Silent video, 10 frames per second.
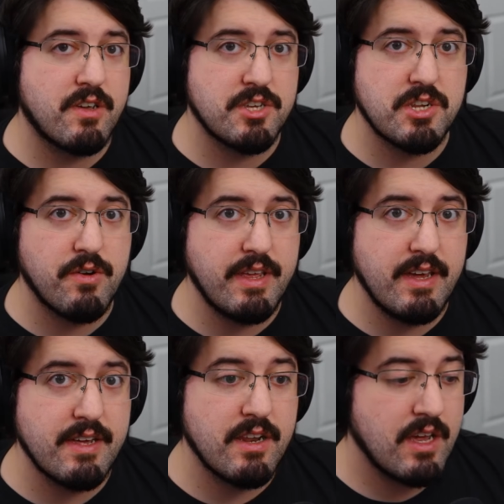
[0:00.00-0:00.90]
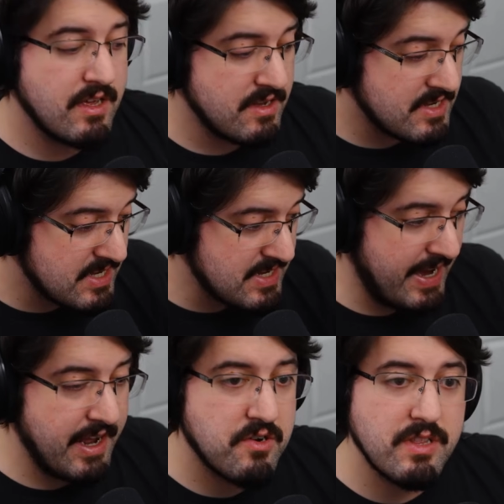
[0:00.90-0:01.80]
Custodian
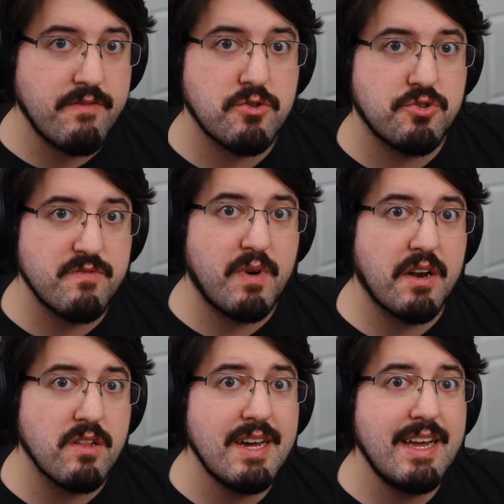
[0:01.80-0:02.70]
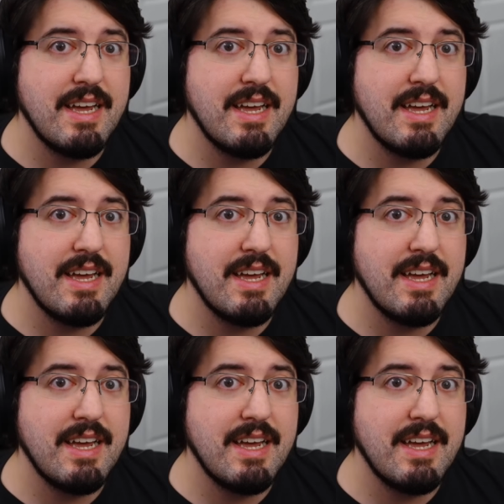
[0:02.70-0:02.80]
standard level troop model